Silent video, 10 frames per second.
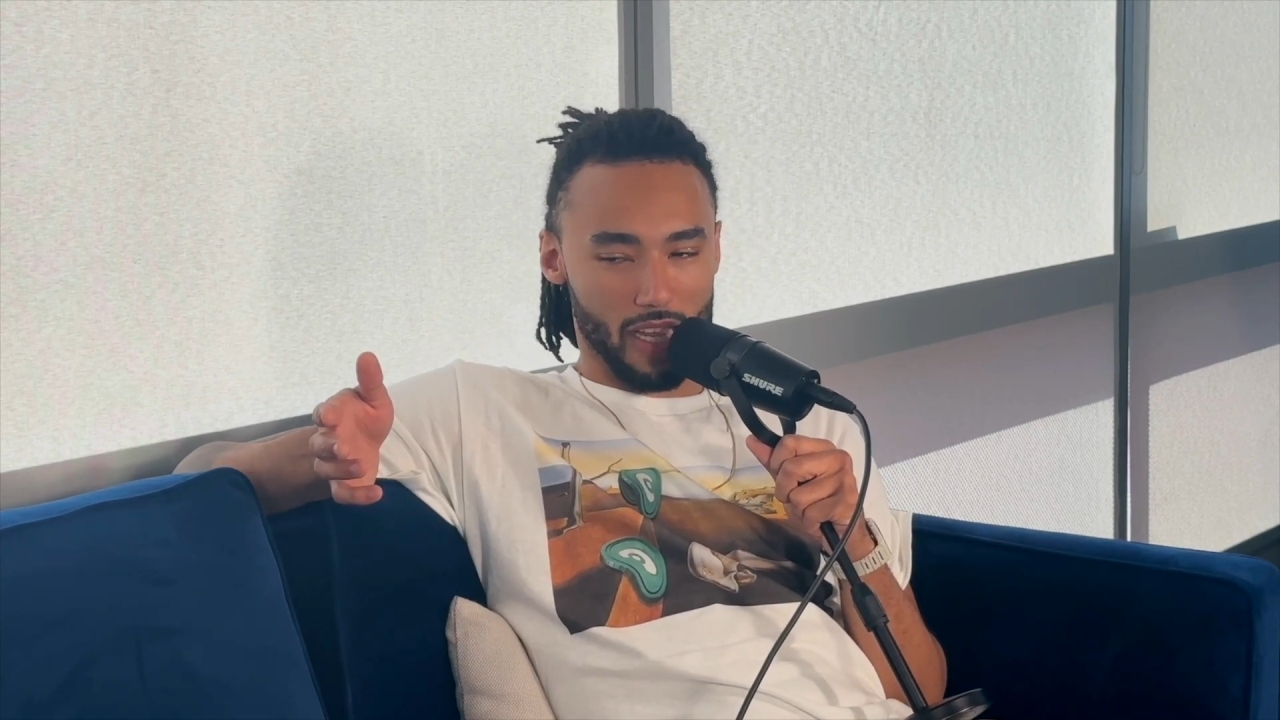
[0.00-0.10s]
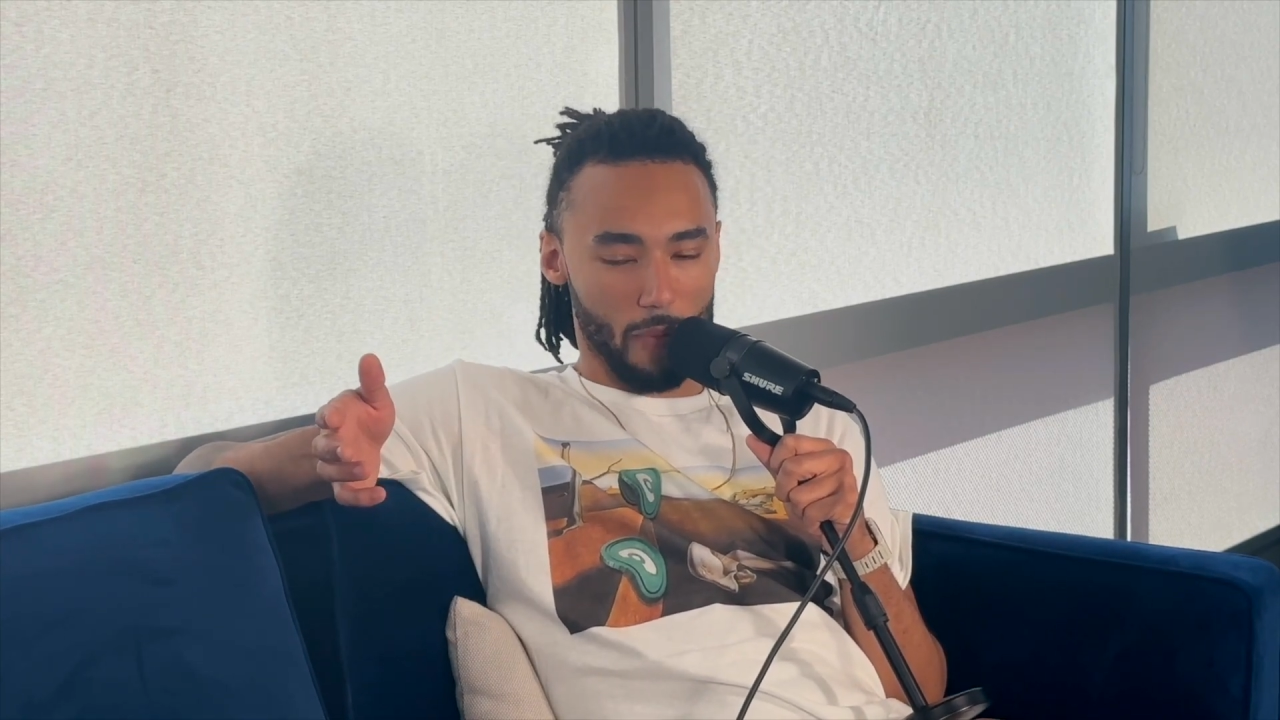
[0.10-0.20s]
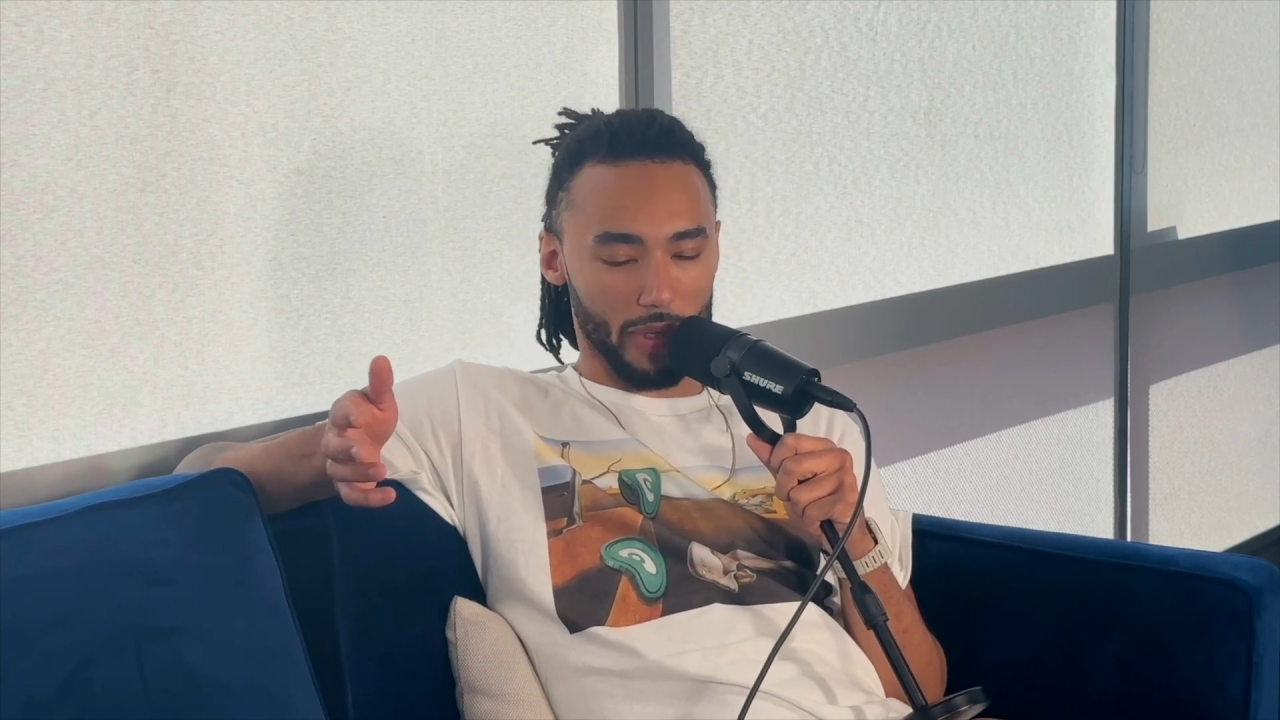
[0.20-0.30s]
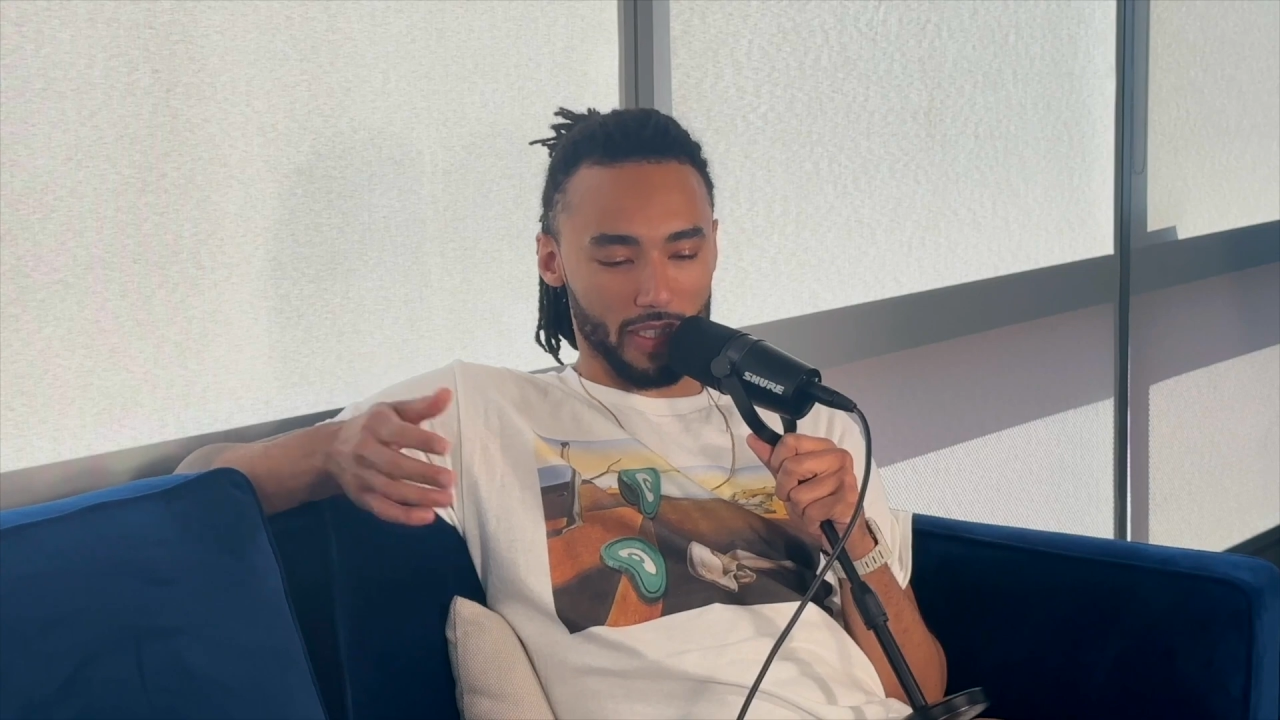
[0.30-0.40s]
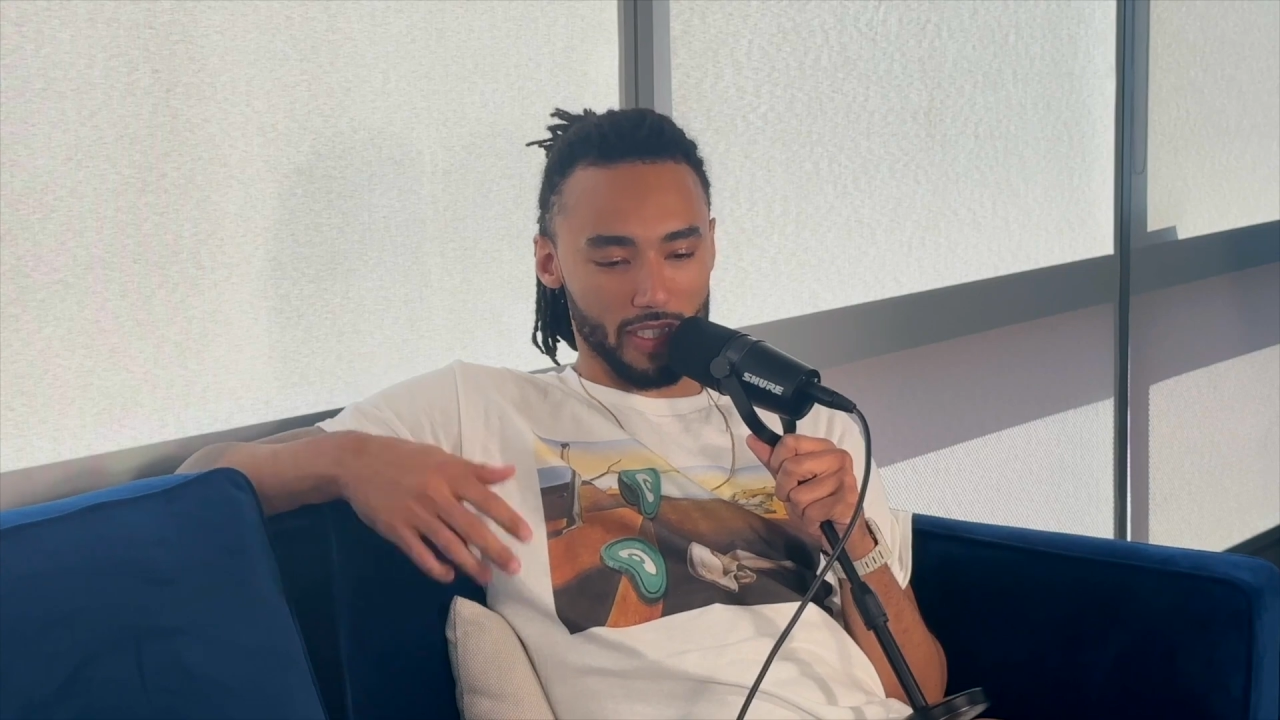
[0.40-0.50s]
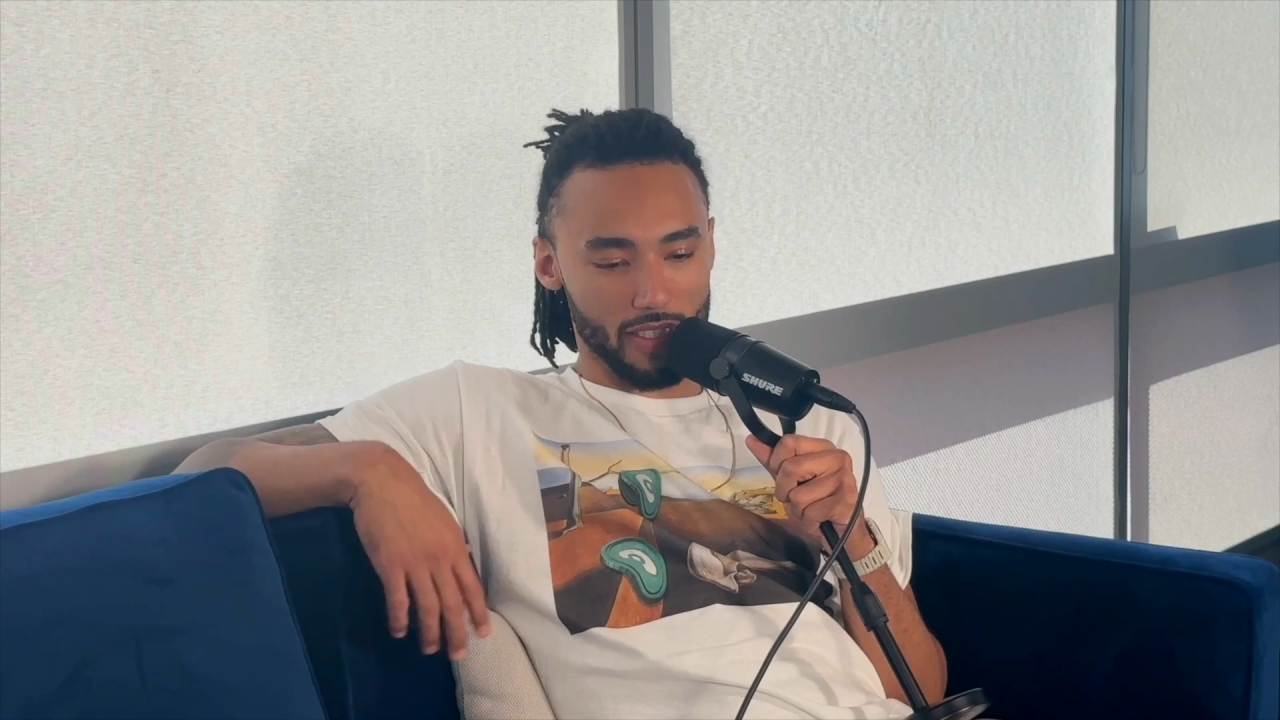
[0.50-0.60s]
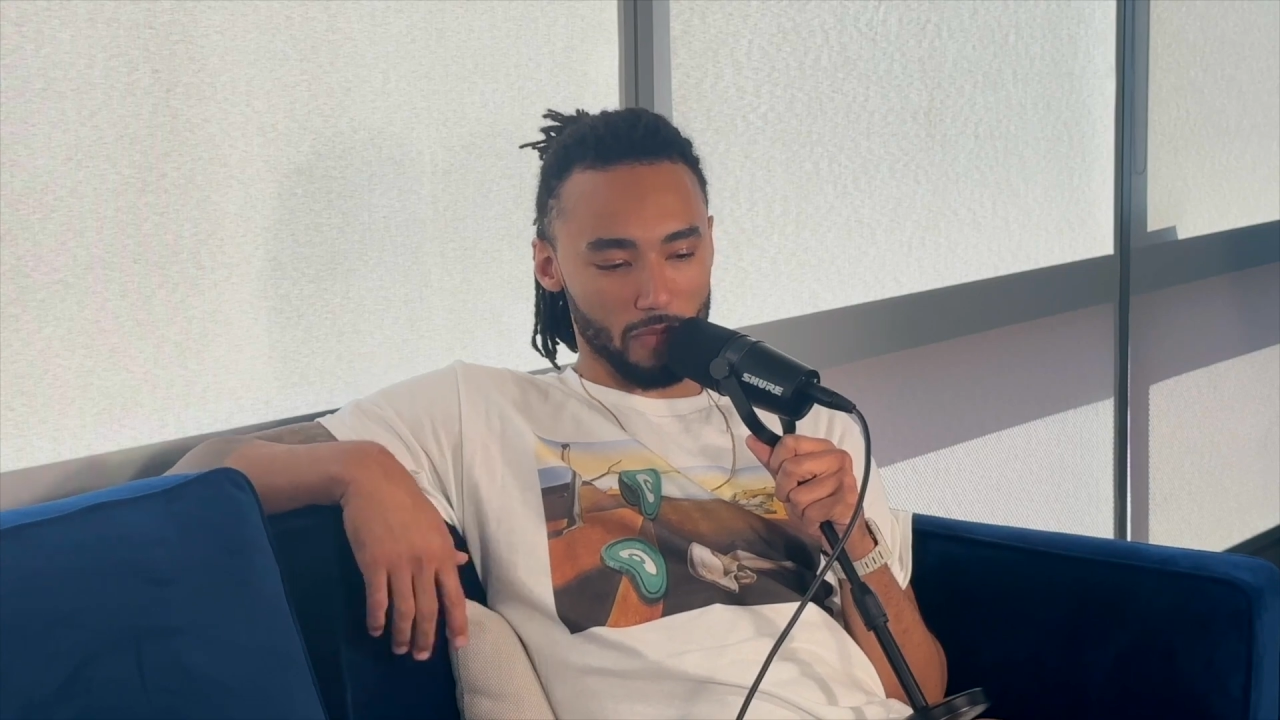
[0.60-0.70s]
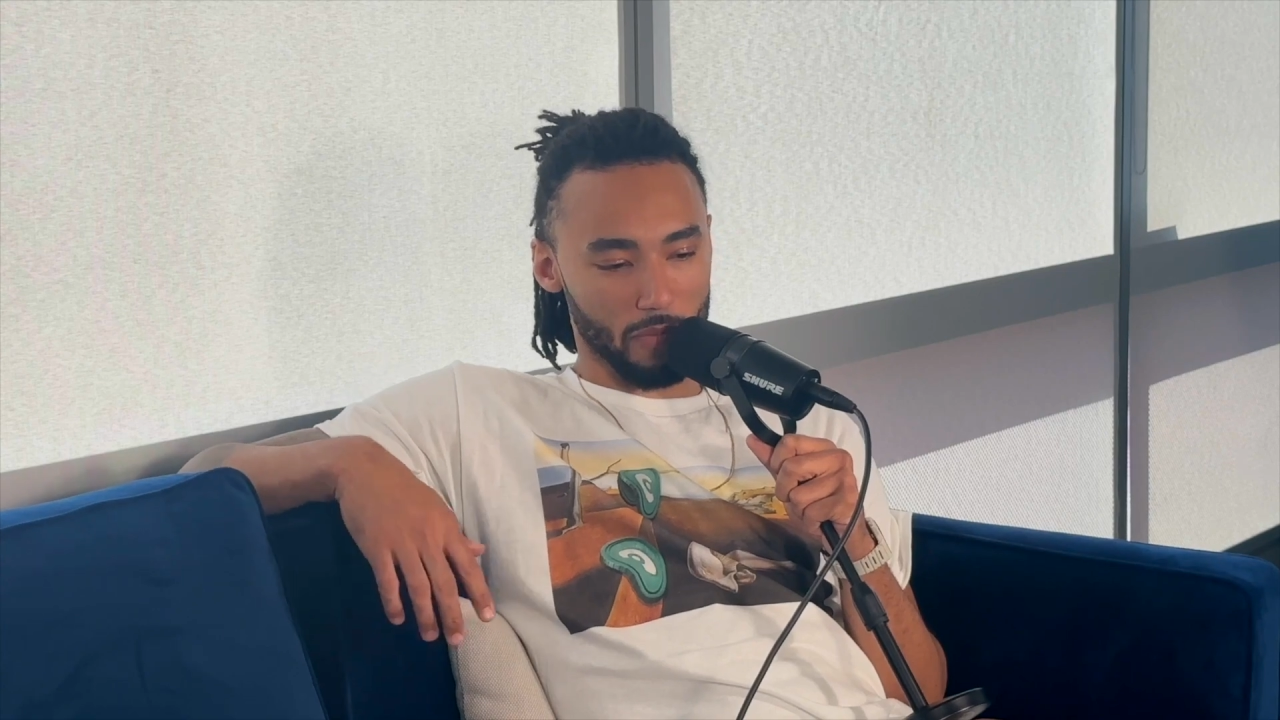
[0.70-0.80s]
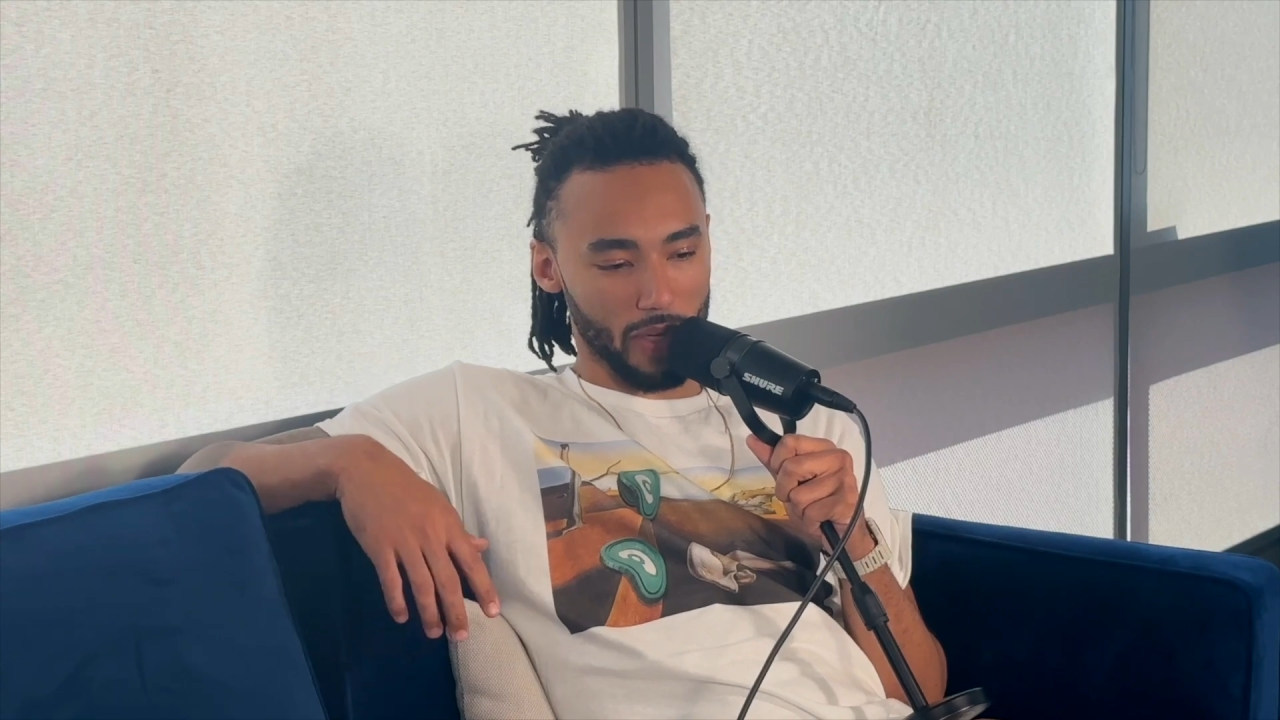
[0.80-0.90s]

topicless,